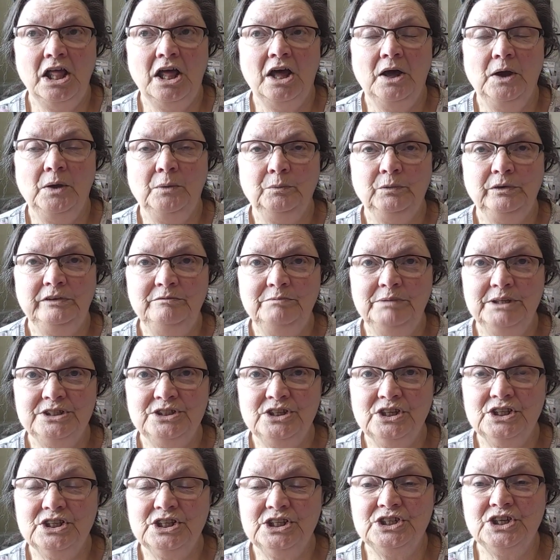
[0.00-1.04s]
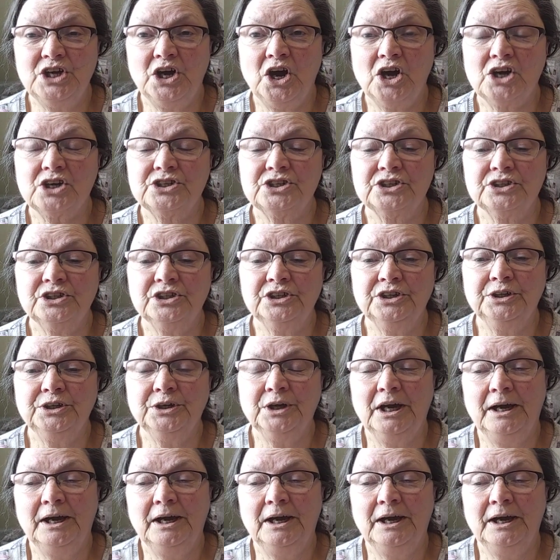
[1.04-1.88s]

Um, we've been to the doctor.